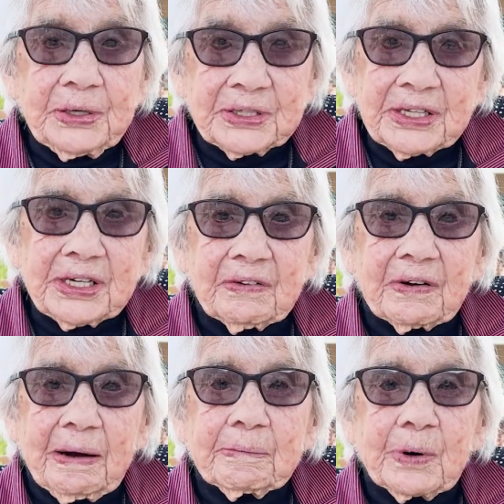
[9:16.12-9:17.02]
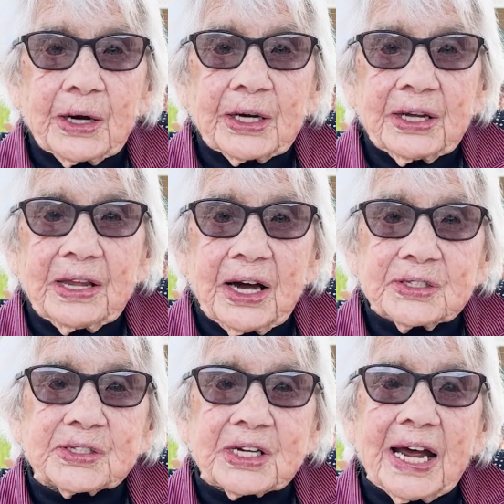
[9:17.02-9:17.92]
did give up work in
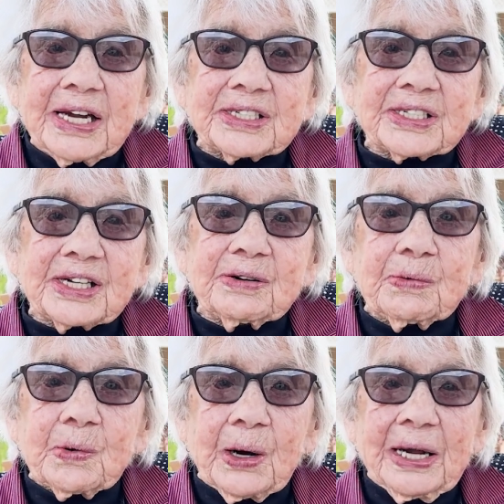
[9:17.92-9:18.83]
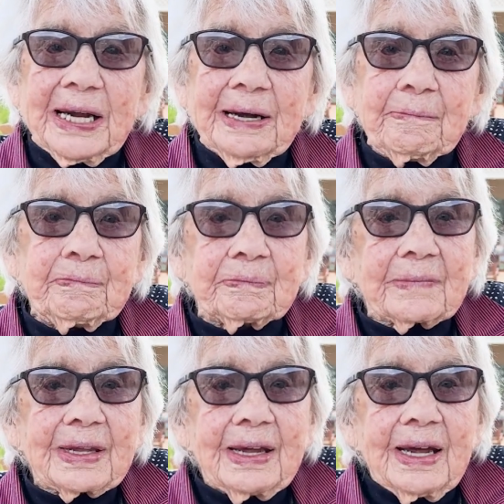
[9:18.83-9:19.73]
those days, didn't we?
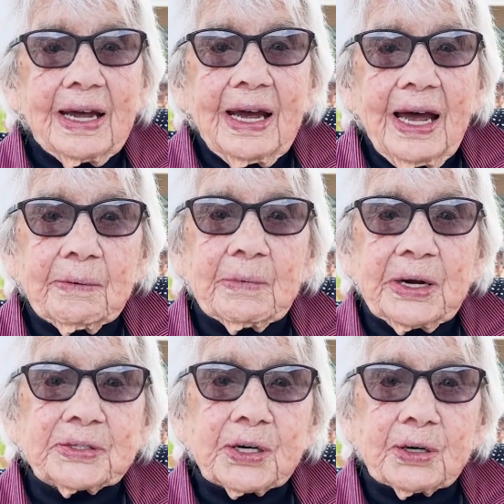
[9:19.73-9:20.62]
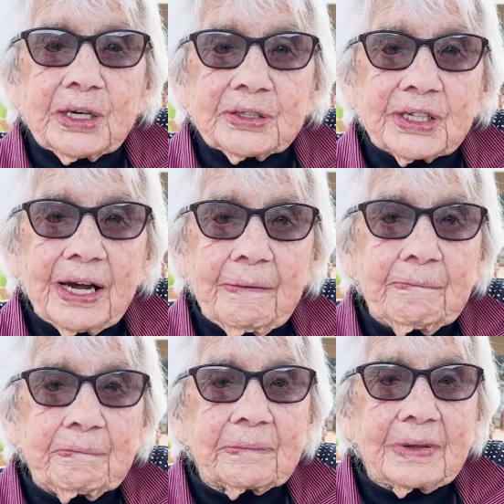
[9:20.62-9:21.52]
And we took it.
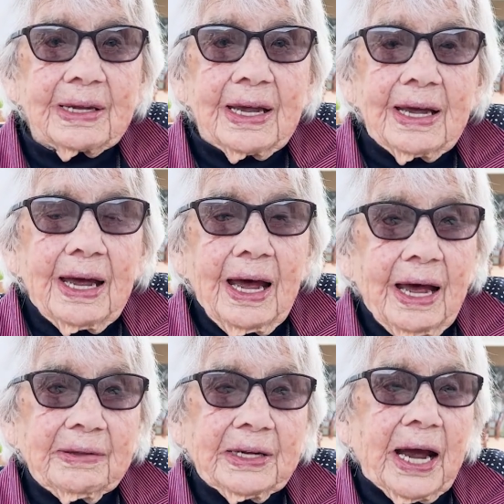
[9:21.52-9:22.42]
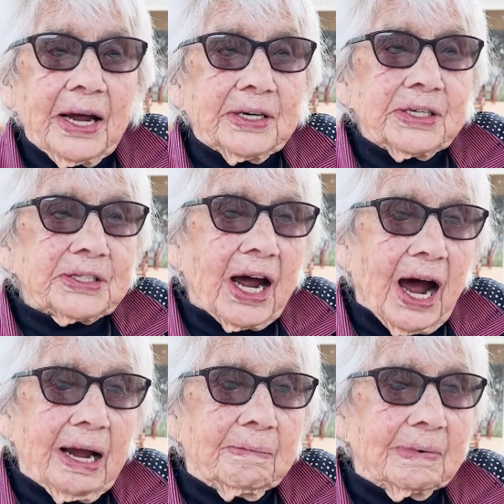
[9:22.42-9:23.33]
And the only
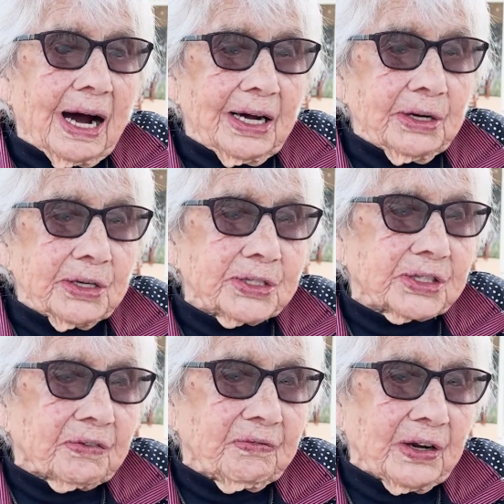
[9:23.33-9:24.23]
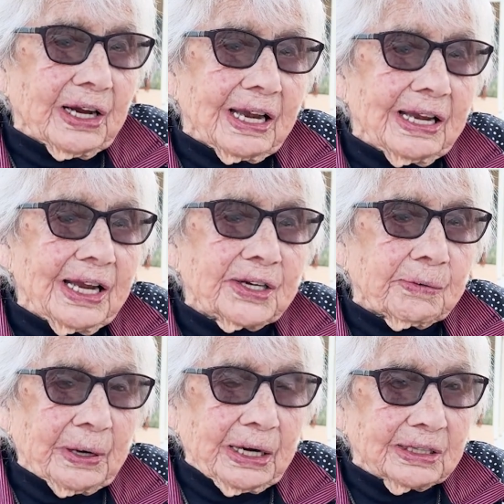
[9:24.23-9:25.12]
time I used to feel a little
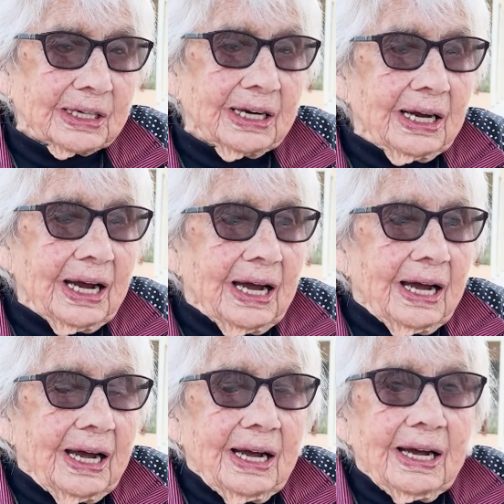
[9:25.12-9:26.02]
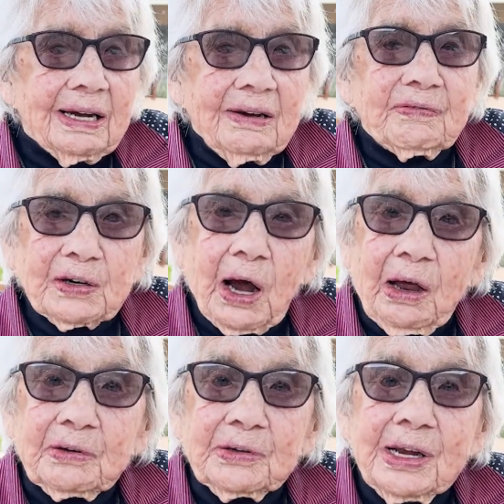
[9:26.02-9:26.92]
bit
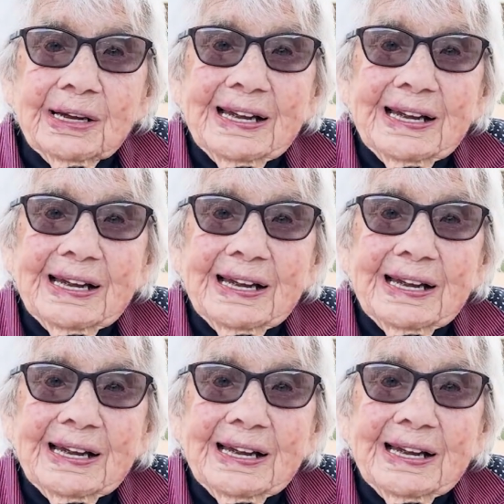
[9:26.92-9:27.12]
forgotten